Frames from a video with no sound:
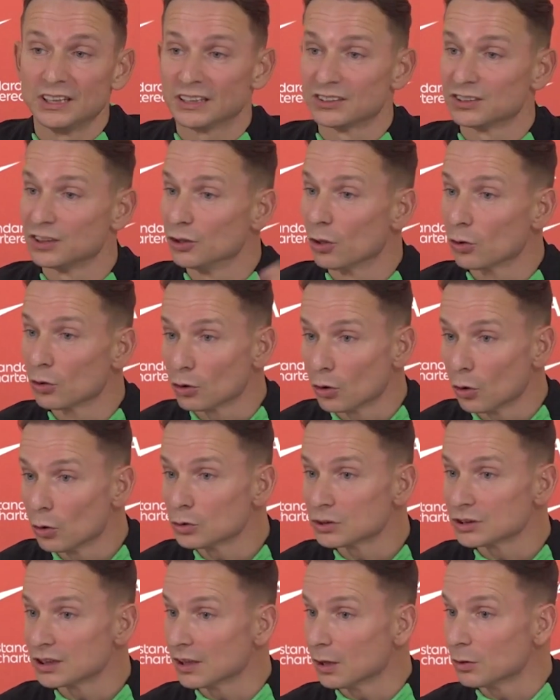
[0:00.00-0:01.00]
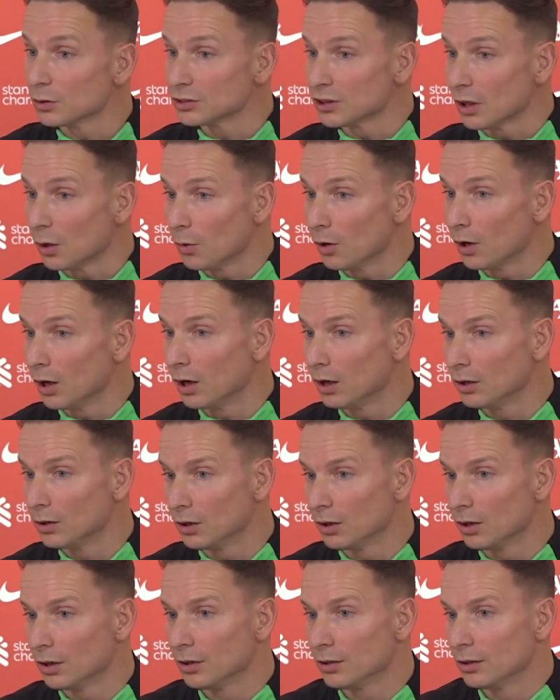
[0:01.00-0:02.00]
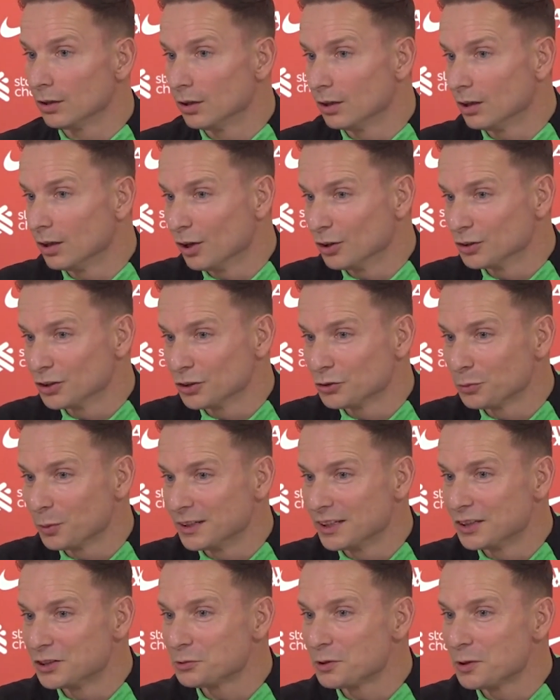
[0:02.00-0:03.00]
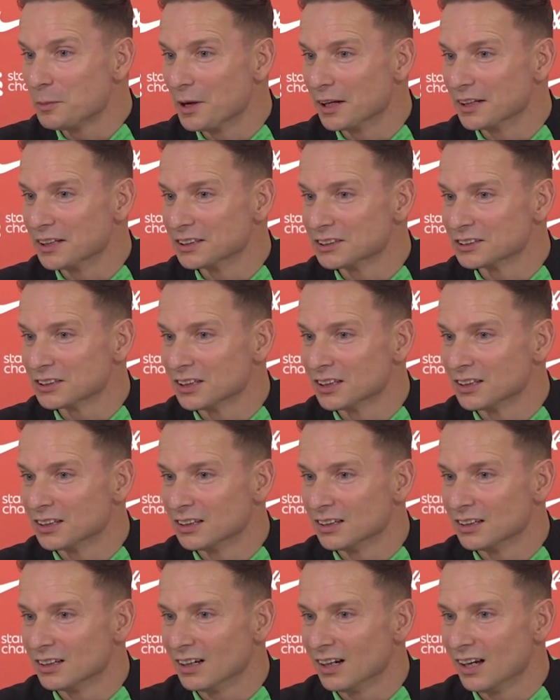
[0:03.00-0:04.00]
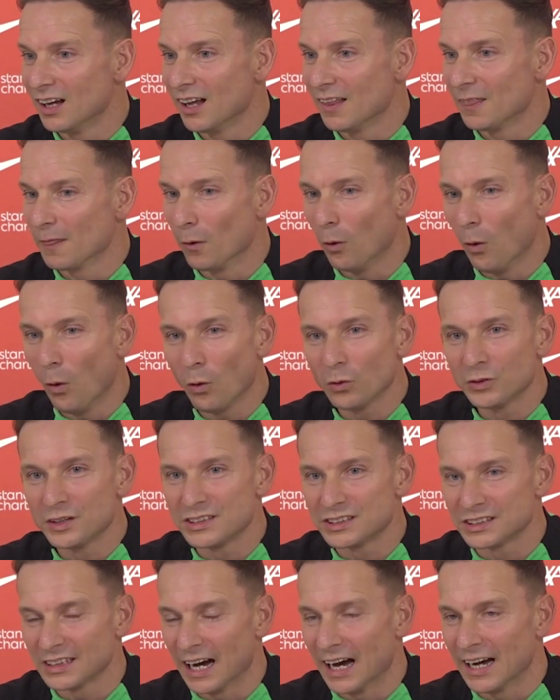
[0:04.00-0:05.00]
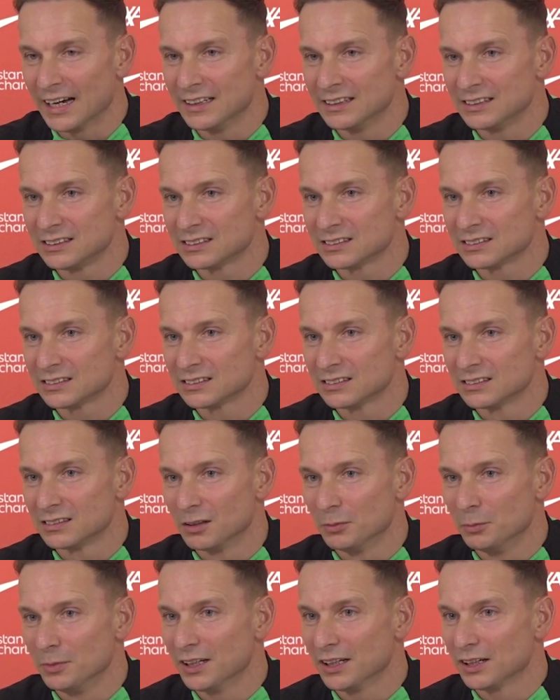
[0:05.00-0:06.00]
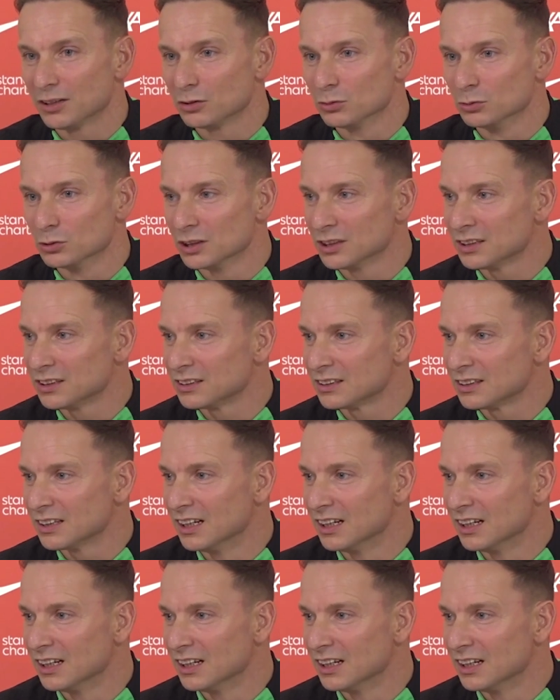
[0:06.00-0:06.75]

here as a young coach and now is our uh, under 23 manager and all these guys, me included,